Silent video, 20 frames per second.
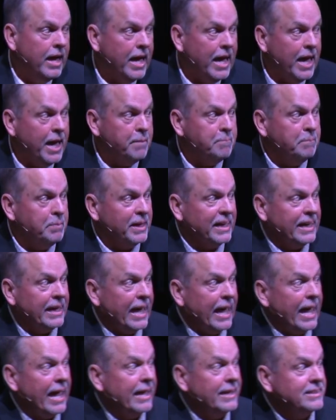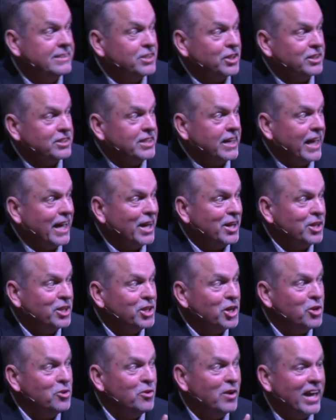and began to tell
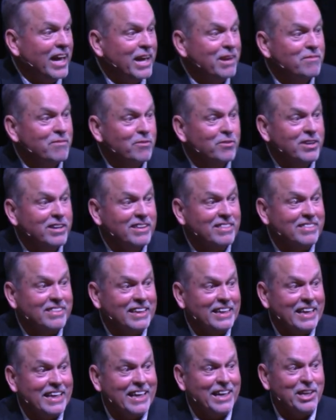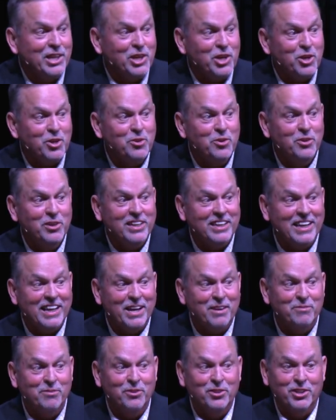you everything you had
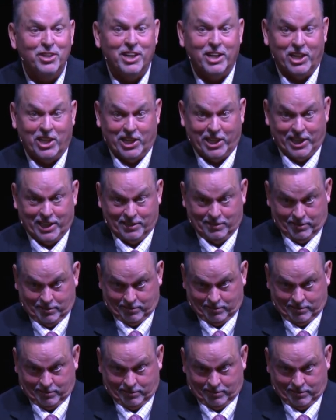ever done?